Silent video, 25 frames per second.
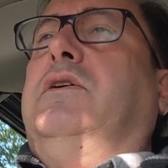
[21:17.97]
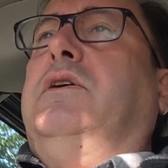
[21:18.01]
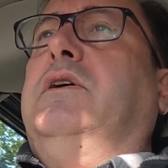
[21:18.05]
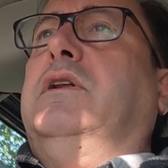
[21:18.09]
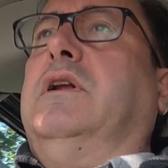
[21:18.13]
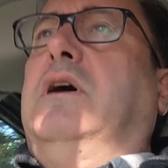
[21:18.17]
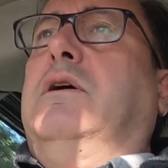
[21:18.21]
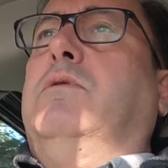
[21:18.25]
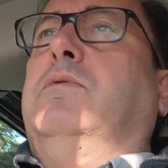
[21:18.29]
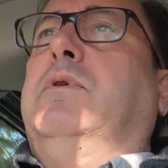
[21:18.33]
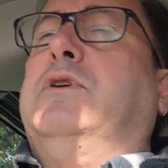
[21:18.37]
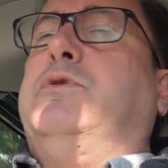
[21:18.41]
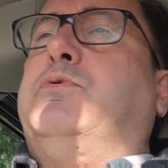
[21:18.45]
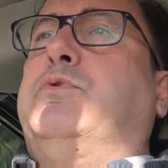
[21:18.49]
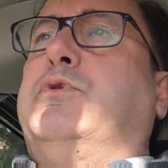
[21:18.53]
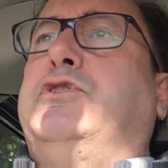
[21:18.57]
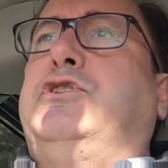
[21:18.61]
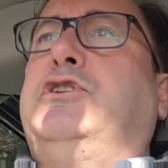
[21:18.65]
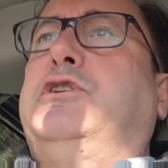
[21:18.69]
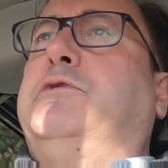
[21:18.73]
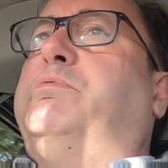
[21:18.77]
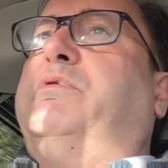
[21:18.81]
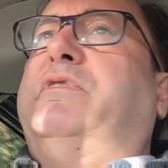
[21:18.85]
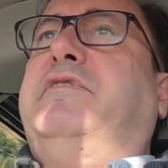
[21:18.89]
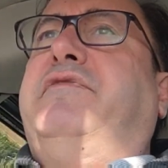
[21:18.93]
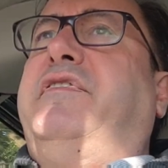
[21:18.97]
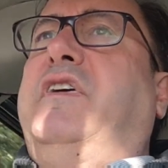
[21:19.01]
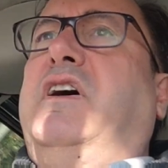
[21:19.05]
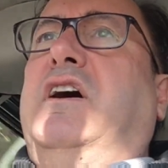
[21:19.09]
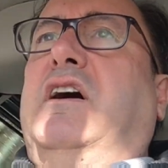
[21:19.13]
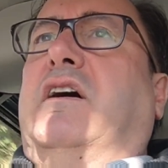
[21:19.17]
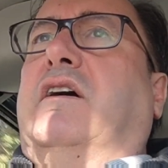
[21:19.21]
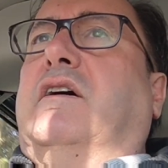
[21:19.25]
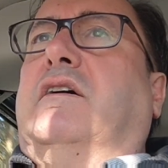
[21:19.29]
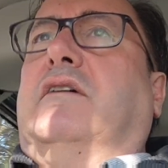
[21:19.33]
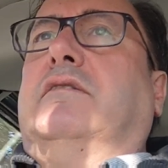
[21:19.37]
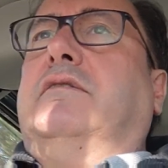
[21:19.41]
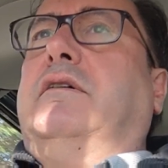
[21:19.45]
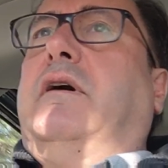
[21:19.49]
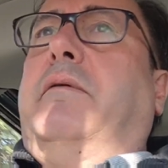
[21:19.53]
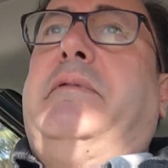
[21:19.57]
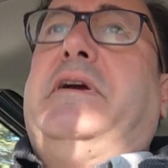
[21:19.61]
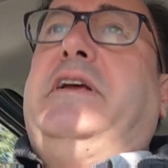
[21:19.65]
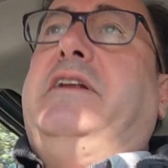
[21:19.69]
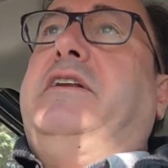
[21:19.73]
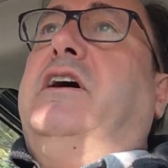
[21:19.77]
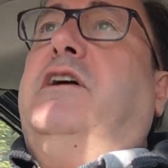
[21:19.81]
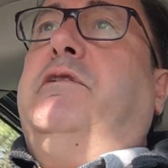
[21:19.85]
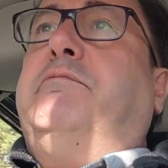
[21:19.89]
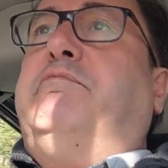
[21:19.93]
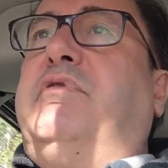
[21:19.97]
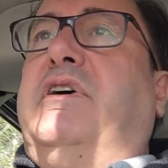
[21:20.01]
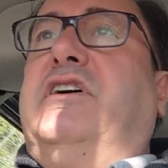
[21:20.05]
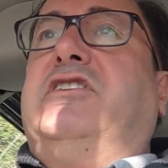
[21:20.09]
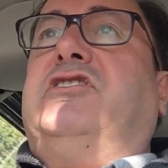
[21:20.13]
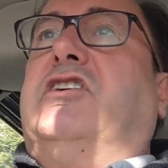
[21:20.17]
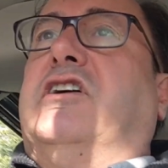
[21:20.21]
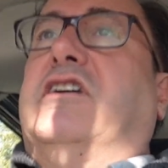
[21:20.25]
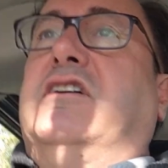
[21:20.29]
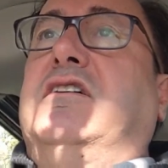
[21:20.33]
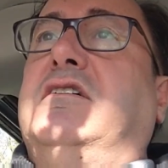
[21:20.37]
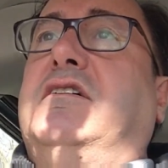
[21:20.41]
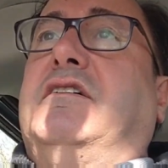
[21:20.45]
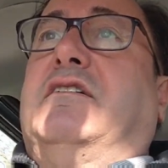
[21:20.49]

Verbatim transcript: You know, which would you prefer? I mean, no pressure.